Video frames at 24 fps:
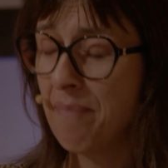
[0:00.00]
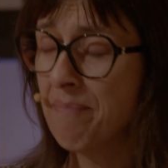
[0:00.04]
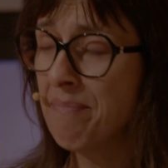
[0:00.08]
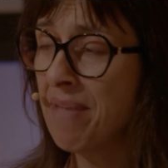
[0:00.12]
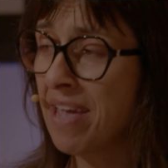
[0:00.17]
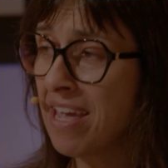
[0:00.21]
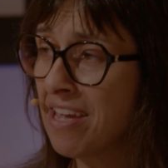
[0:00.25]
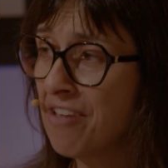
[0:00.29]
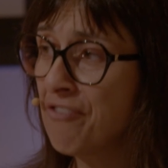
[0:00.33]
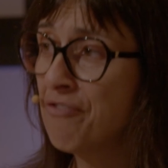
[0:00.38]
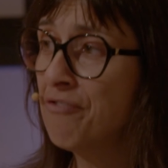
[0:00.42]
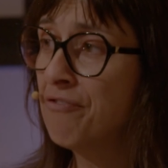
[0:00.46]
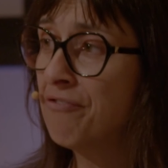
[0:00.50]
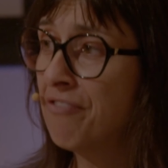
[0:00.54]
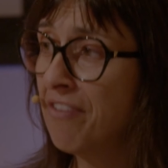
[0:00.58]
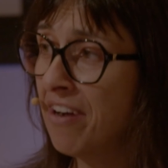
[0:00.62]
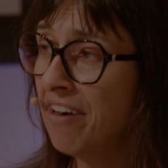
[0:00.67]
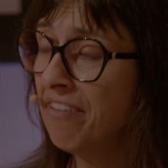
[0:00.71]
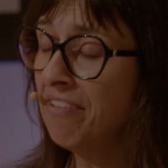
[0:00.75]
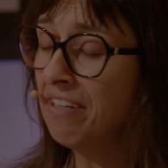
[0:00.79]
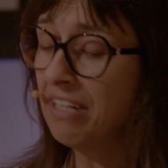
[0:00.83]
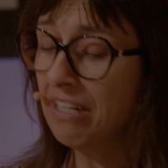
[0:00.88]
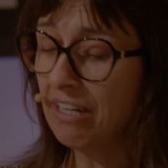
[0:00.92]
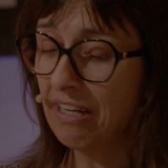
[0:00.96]
make
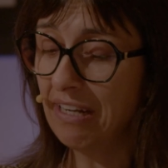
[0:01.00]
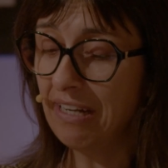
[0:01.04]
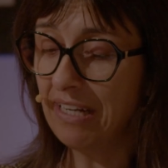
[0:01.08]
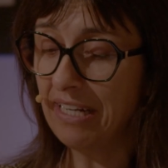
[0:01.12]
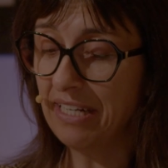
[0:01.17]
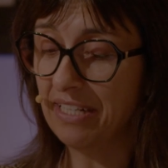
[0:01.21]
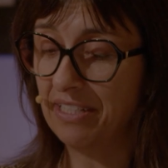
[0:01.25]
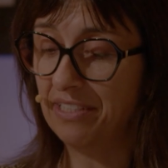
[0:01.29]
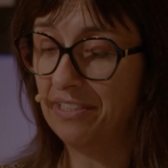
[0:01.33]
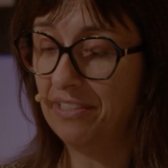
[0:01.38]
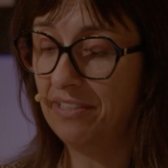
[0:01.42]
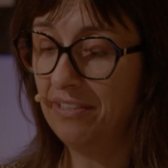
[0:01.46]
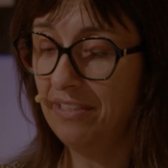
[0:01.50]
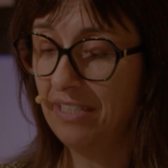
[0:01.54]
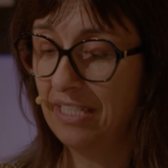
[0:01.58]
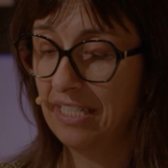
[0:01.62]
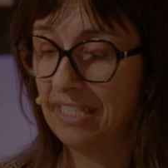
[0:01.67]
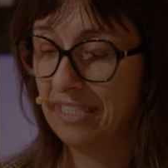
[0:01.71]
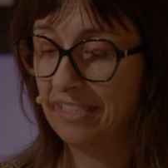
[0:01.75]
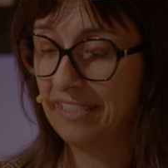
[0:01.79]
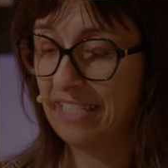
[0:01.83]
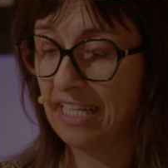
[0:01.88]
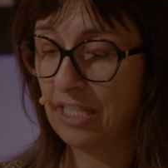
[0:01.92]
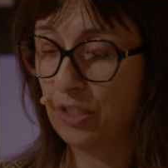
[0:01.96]
very clear
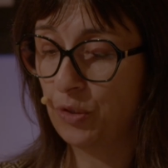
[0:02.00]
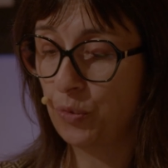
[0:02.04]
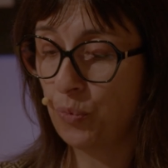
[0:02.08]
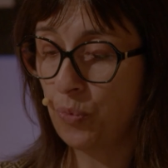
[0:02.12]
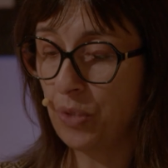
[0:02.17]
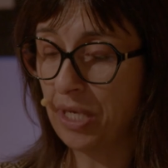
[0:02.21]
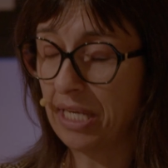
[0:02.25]
that